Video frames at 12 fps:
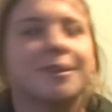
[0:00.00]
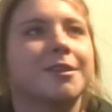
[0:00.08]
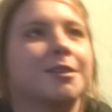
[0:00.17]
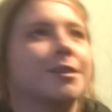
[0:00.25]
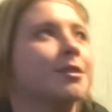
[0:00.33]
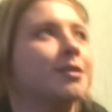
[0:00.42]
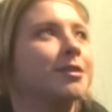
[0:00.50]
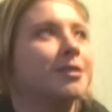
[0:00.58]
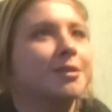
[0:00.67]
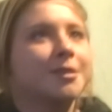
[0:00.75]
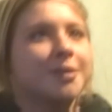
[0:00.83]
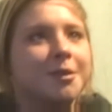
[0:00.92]

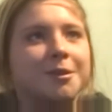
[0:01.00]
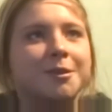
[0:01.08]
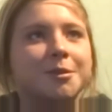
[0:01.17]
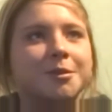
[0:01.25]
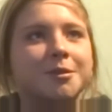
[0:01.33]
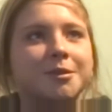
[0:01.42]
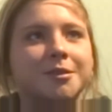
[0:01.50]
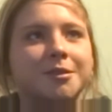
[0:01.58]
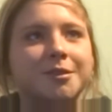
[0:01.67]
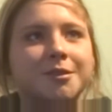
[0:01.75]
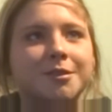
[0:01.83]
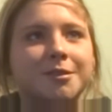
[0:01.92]

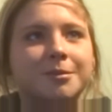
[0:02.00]
Nothing is said.